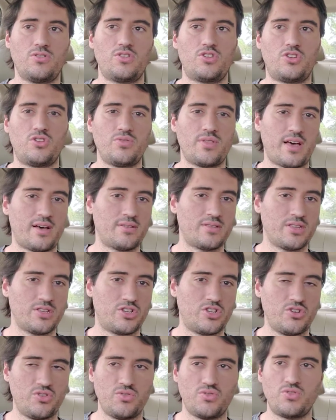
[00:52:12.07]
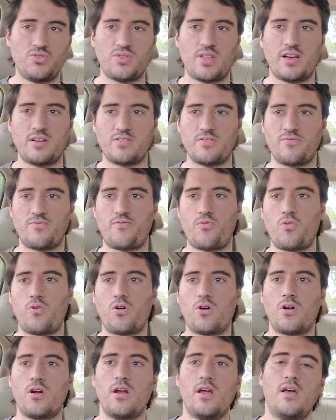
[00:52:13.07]
2002,
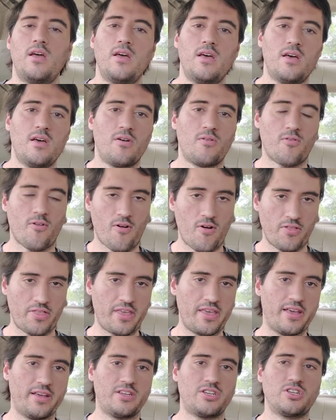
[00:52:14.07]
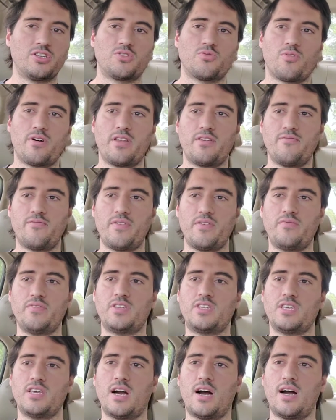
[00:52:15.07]
2004, where all the engines went
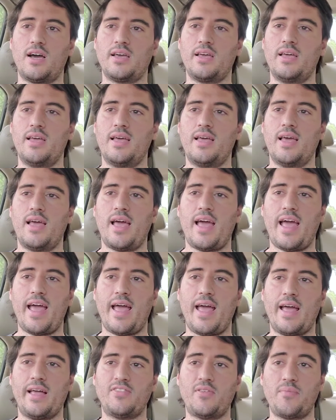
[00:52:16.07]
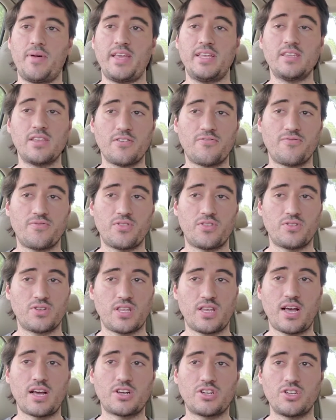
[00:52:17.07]
VVTi. And the main
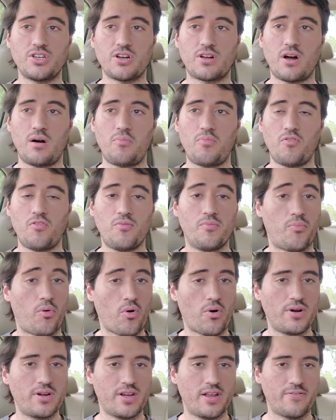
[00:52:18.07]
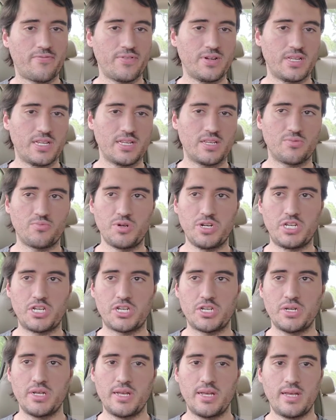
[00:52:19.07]
there's actually a couple important differences,
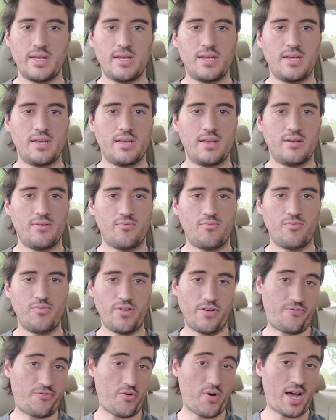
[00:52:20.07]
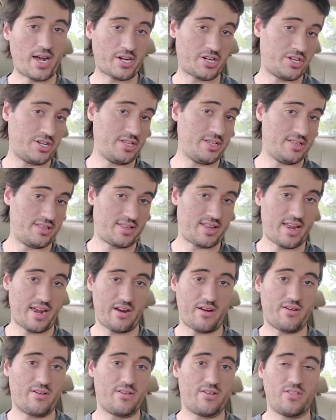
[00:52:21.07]
which, if you actually
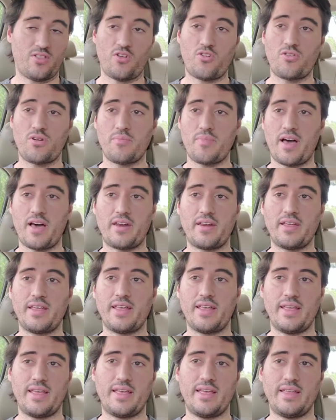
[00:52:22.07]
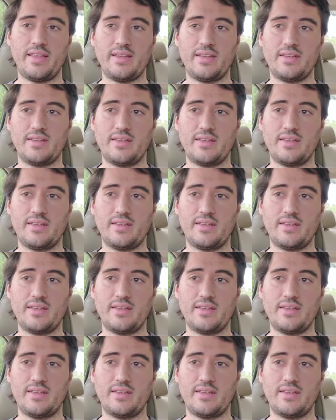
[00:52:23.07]
care to learn about it, it